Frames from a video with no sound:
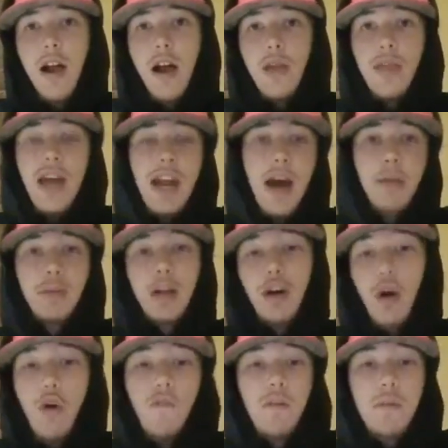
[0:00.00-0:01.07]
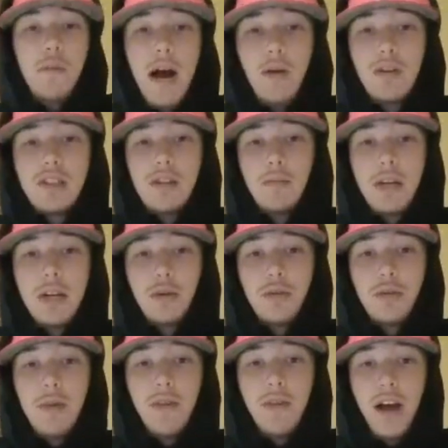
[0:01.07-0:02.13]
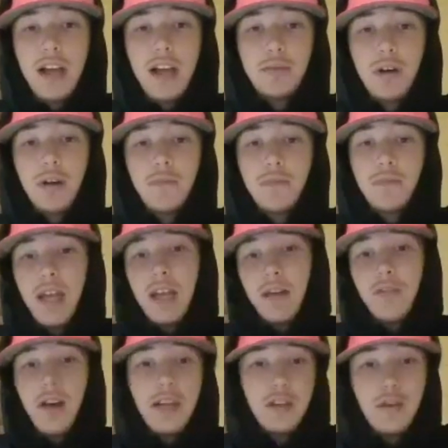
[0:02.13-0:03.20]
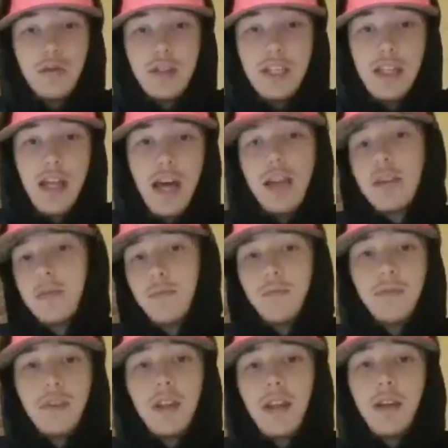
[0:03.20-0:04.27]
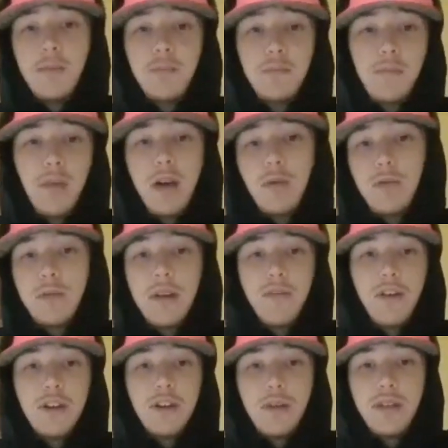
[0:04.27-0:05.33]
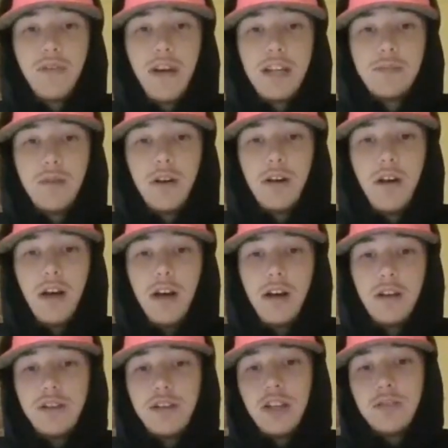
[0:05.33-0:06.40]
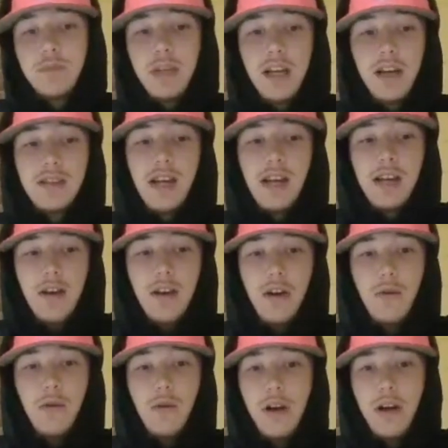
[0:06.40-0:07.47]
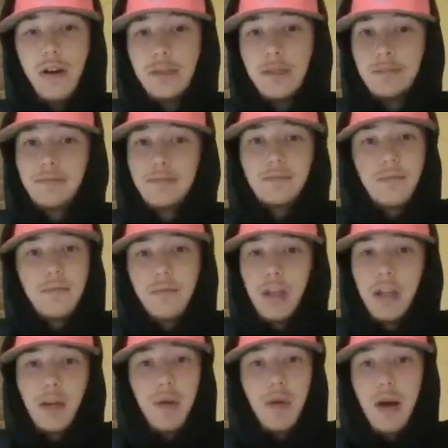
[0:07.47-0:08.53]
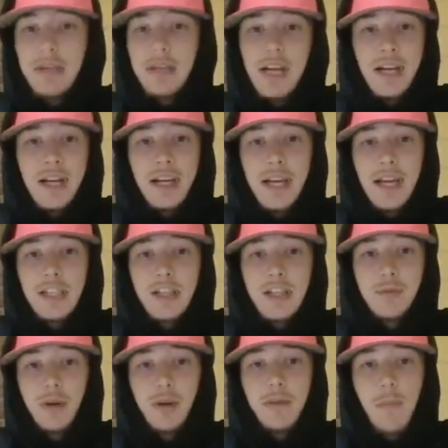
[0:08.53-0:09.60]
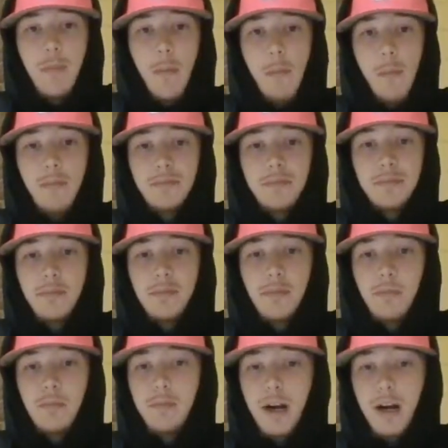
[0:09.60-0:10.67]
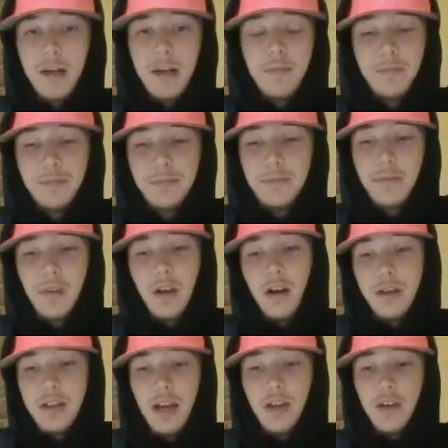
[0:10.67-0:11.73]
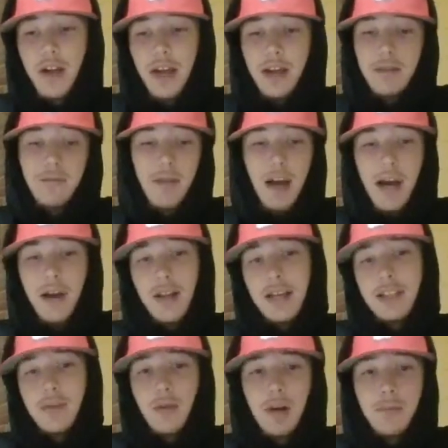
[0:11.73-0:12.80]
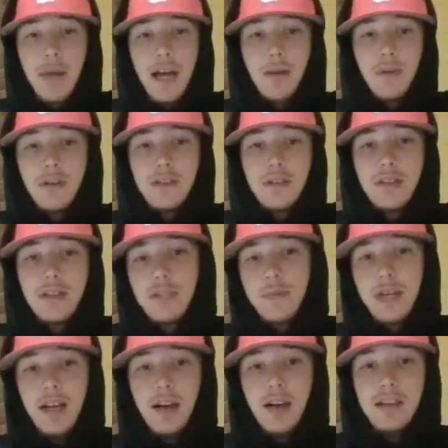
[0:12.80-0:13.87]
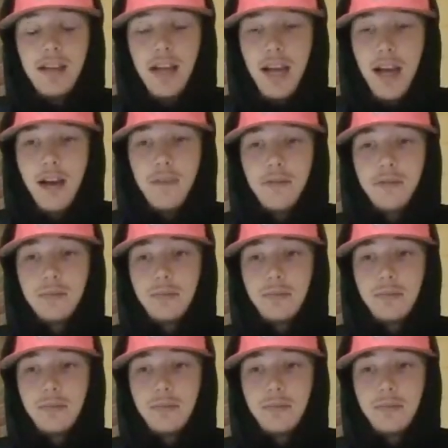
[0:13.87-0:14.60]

that I'm going to overpower somebody with my fastball. And if I do see that, it will be first pitch fastball, just because I know you're probably not going to catch up to it. But on the other hand, I like to work backwards just because I have